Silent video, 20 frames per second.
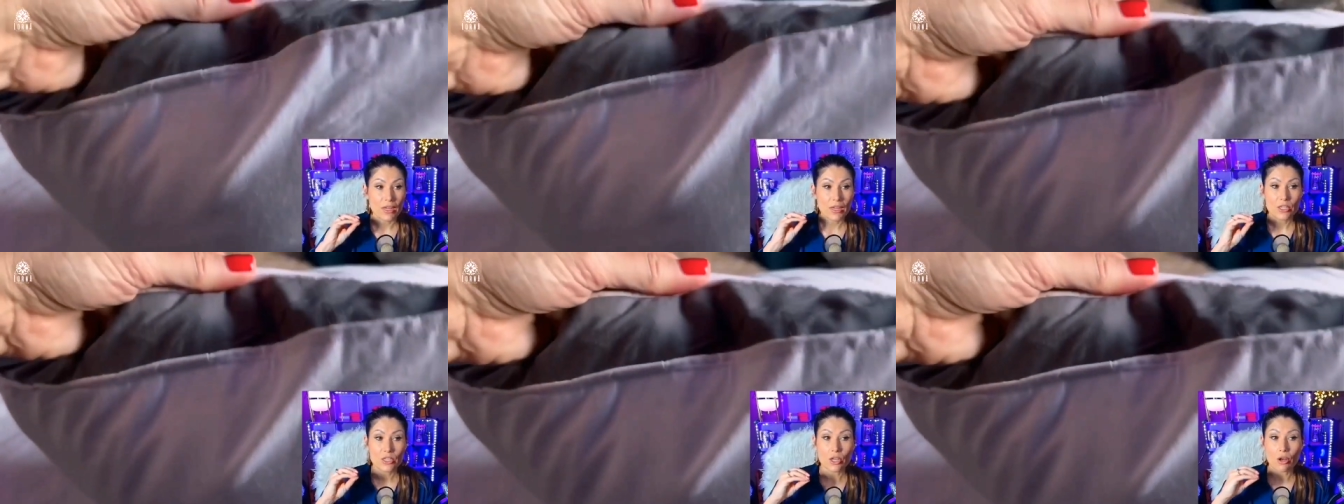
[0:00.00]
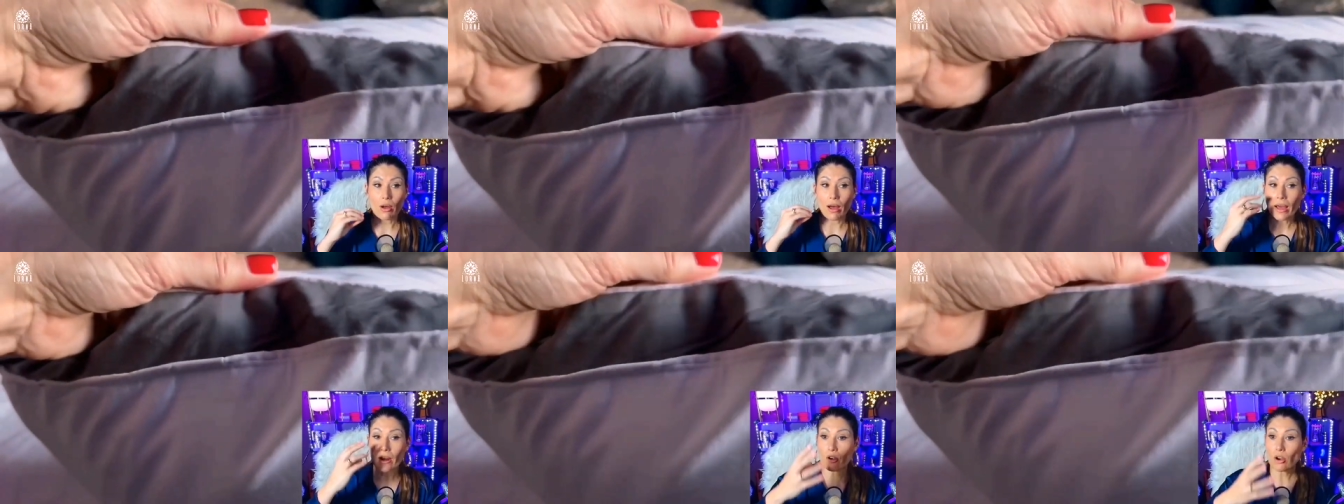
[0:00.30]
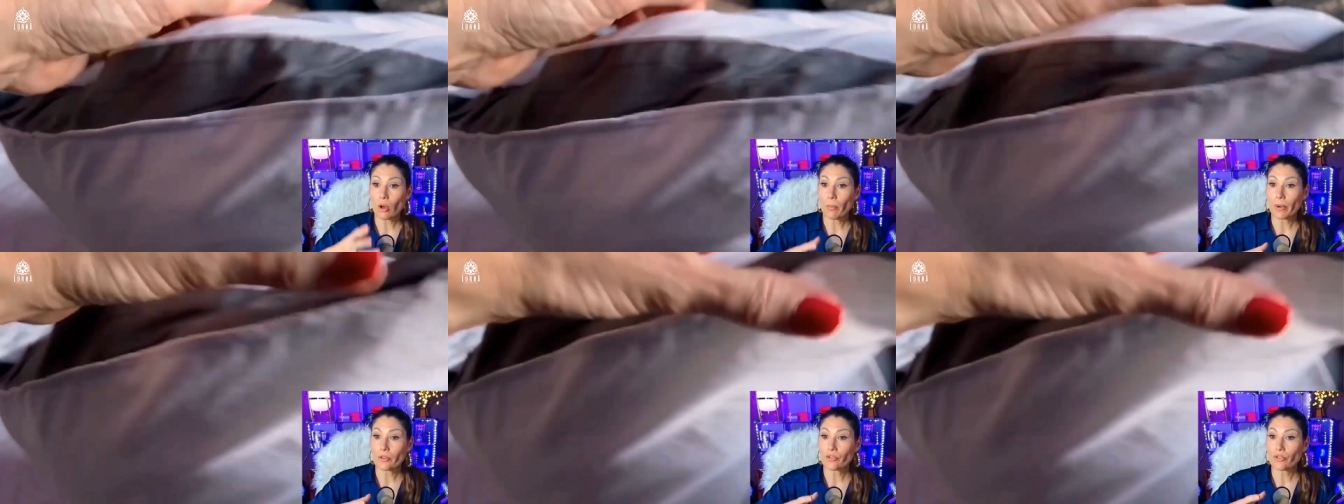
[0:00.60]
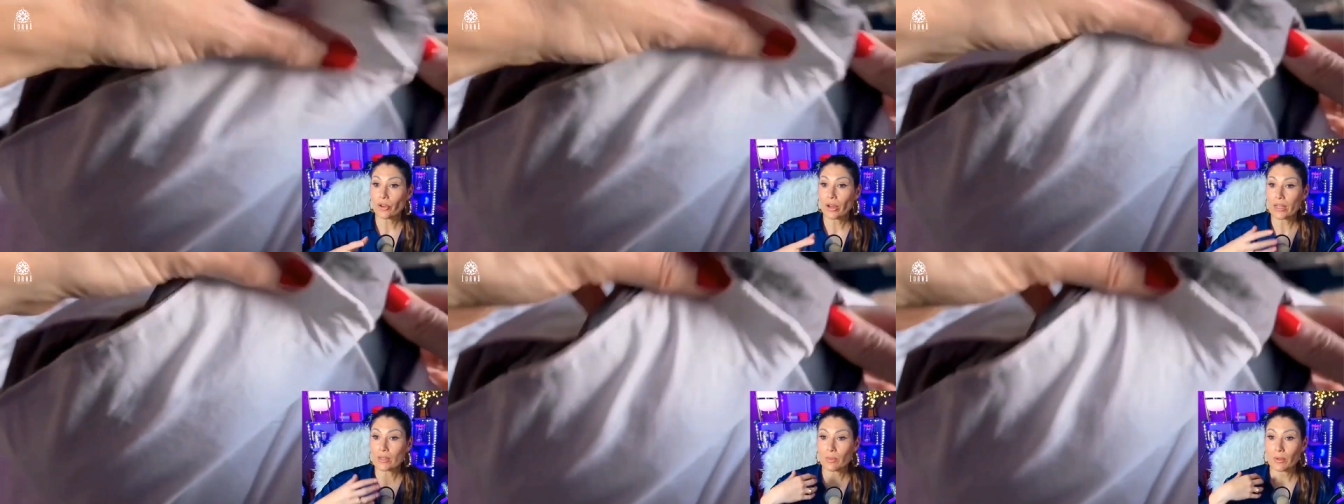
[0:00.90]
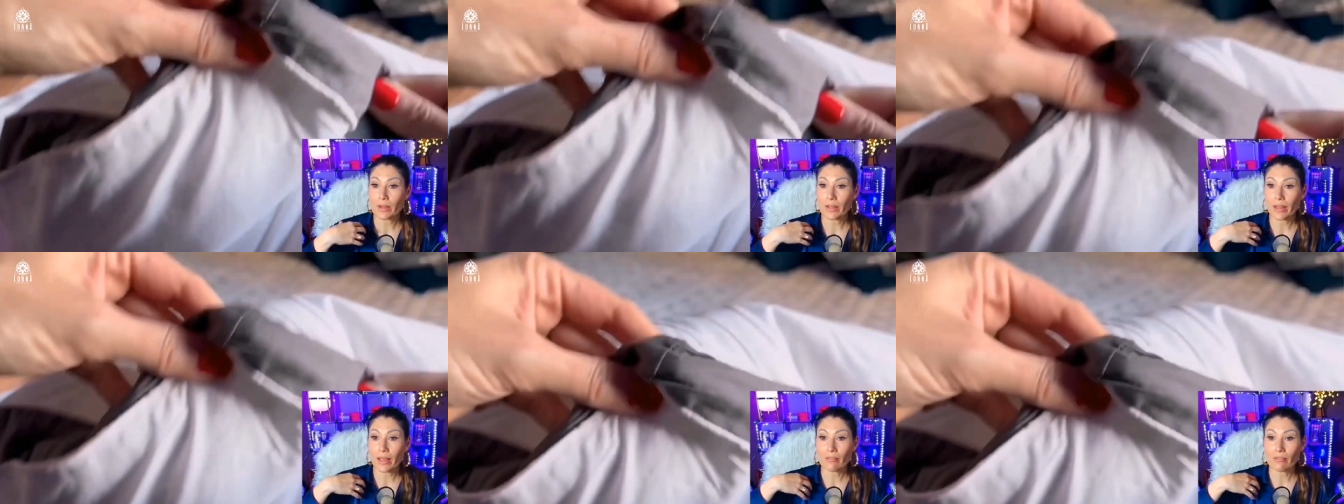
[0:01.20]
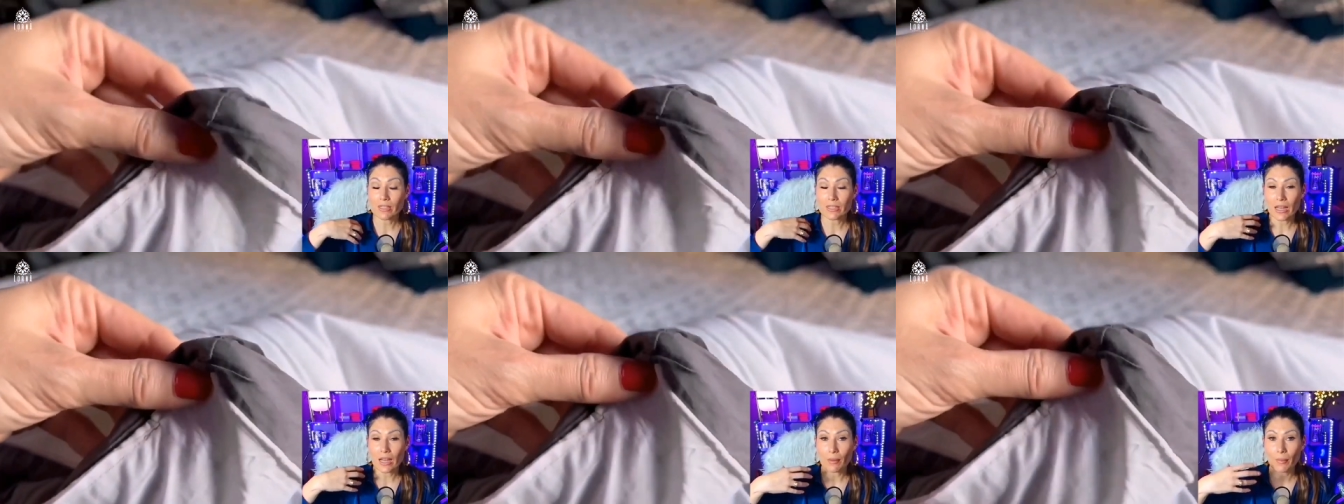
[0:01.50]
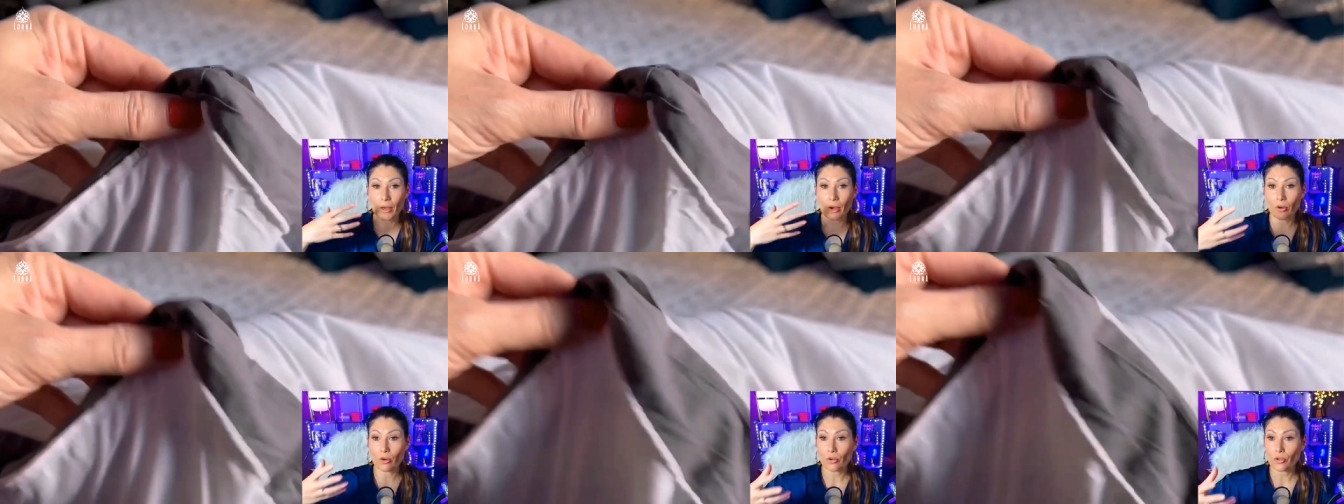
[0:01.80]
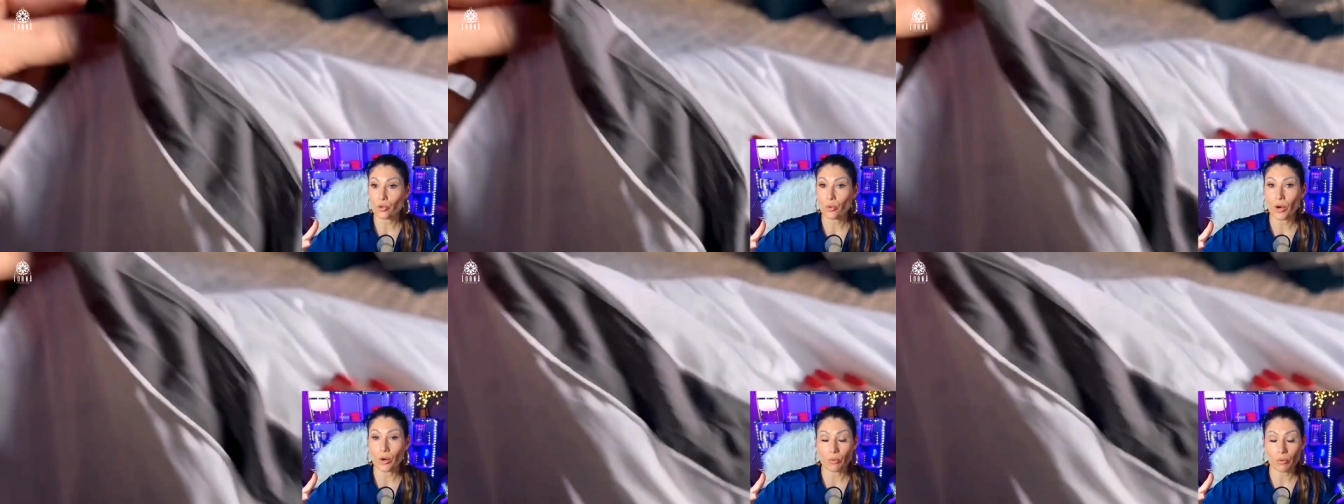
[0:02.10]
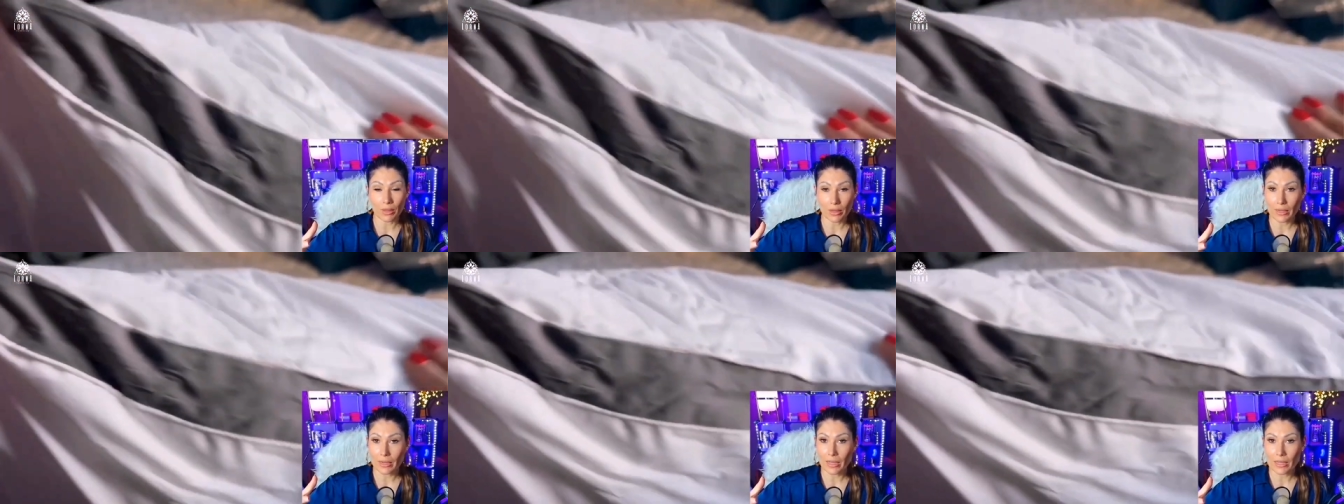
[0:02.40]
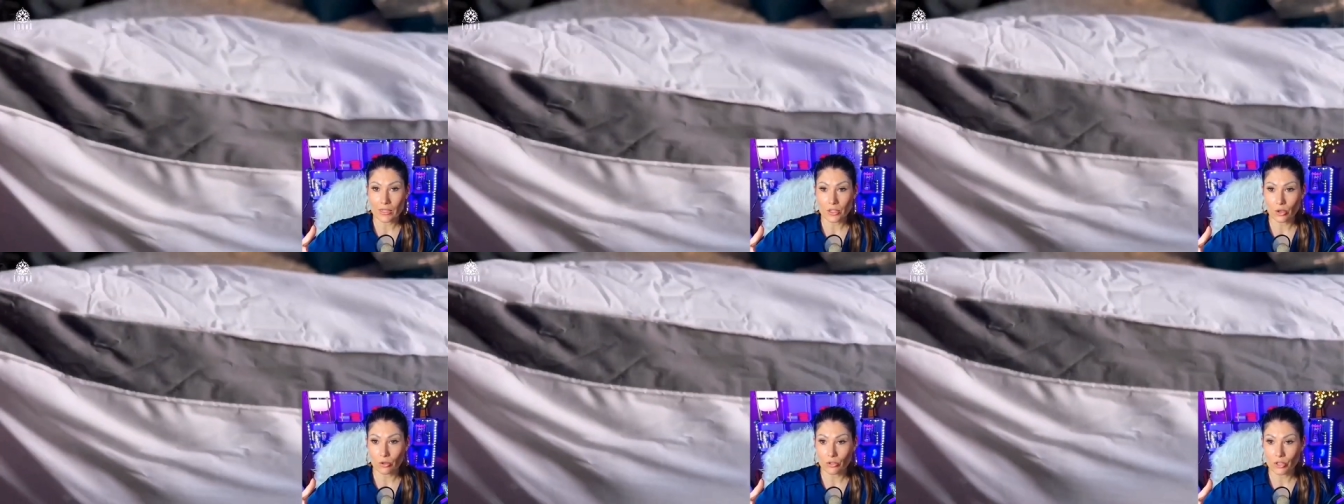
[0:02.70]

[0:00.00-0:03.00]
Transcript: So I don't know about you guys, but every time I go to a really nice